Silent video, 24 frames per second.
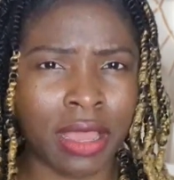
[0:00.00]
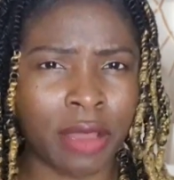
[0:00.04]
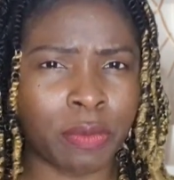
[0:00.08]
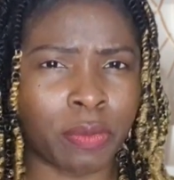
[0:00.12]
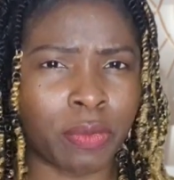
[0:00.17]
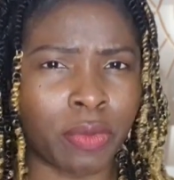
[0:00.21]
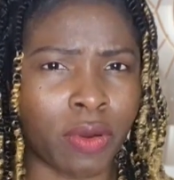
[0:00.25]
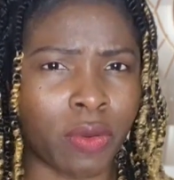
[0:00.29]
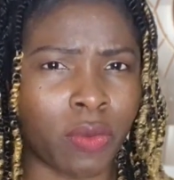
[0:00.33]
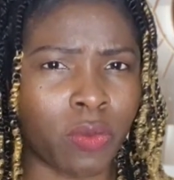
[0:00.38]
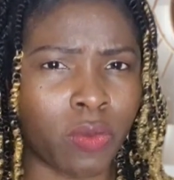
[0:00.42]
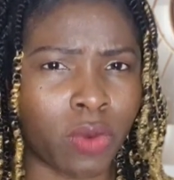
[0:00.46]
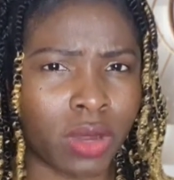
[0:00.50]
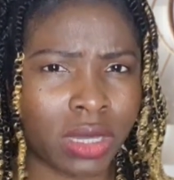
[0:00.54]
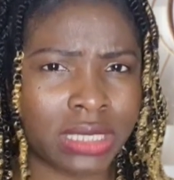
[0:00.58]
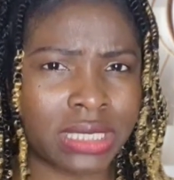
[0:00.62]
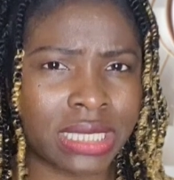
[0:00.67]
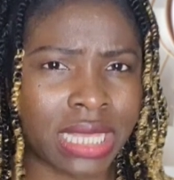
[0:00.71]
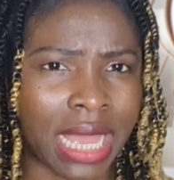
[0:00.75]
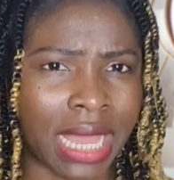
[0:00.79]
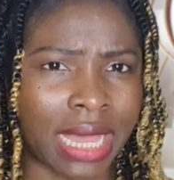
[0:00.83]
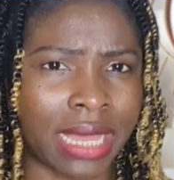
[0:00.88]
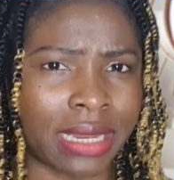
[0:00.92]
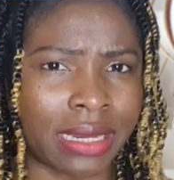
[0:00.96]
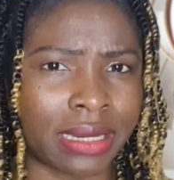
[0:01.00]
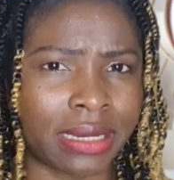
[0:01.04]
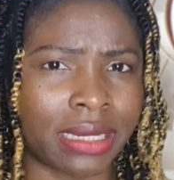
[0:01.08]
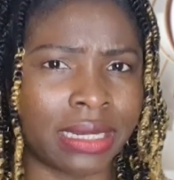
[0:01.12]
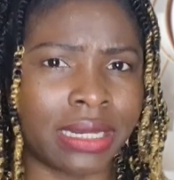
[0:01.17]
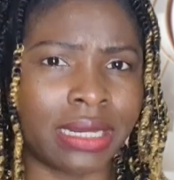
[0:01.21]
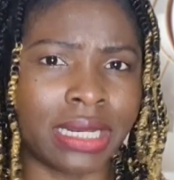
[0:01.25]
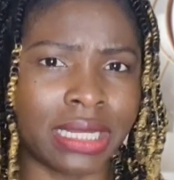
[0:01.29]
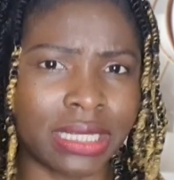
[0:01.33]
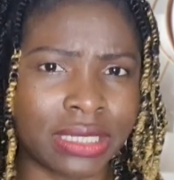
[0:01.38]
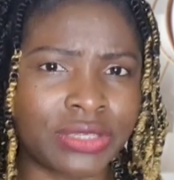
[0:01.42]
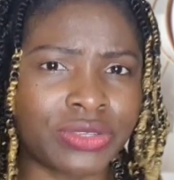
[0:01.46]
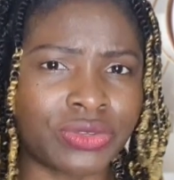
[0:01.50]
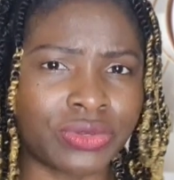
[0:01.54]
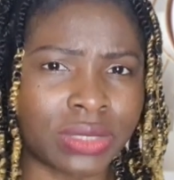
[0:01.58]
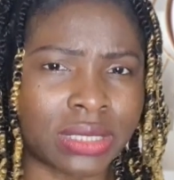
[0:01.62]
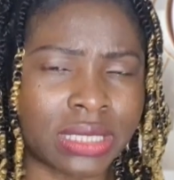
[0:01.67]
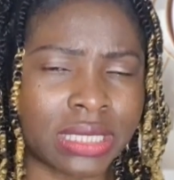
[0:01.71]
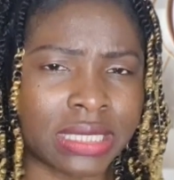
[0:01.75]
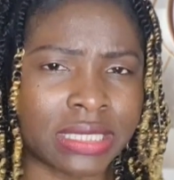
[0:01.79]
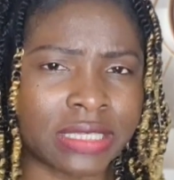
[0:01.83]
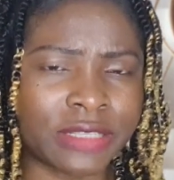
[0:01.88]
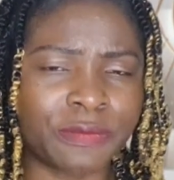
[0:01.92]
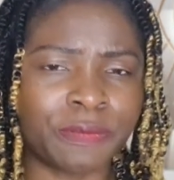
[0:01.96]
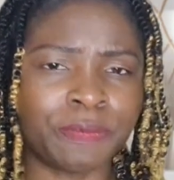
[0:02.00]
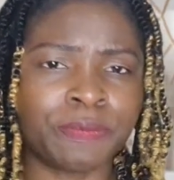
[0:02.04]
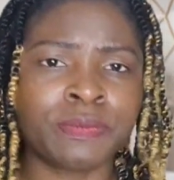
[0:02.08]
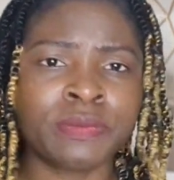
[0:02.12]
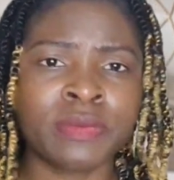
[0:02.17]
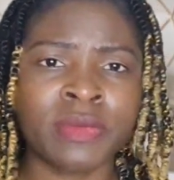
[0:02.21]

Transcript: But what can lead to this?